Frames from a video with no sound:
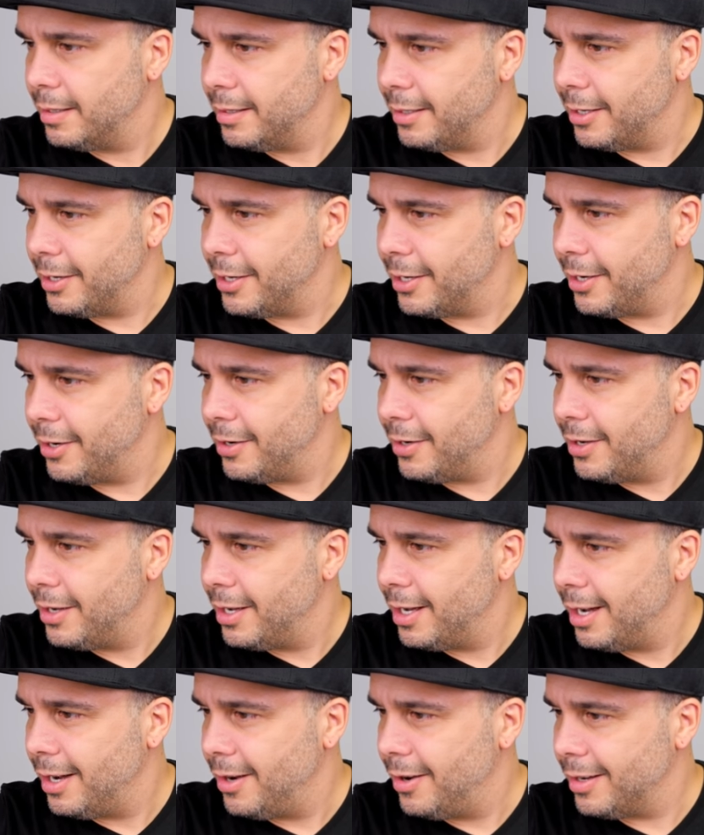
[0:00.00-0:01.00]
There you go.
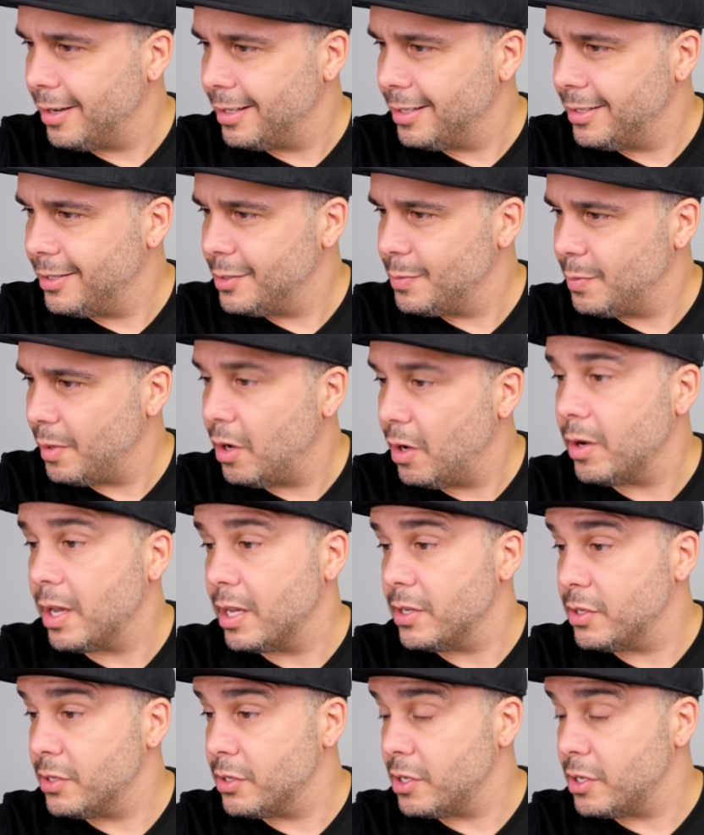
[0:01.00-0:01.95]
Okay, so